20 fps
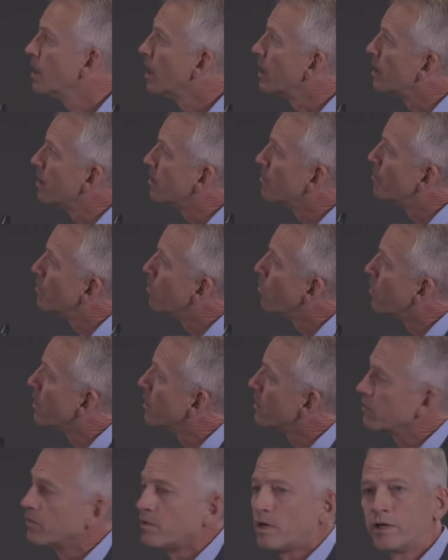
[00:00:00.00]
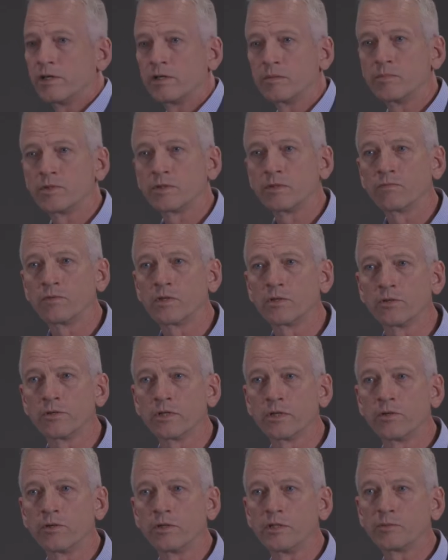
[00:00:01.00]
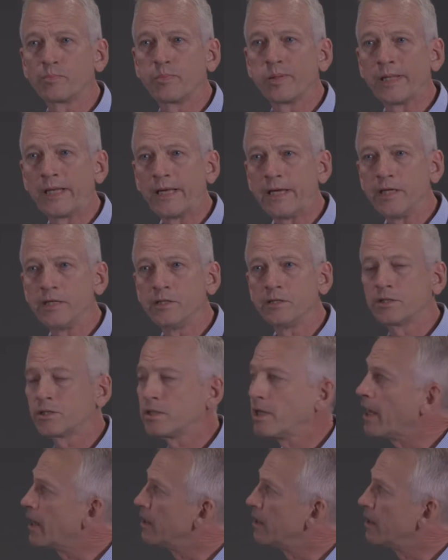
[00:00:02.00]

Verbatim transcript: uh, one of the volumes of Goldoni's plays.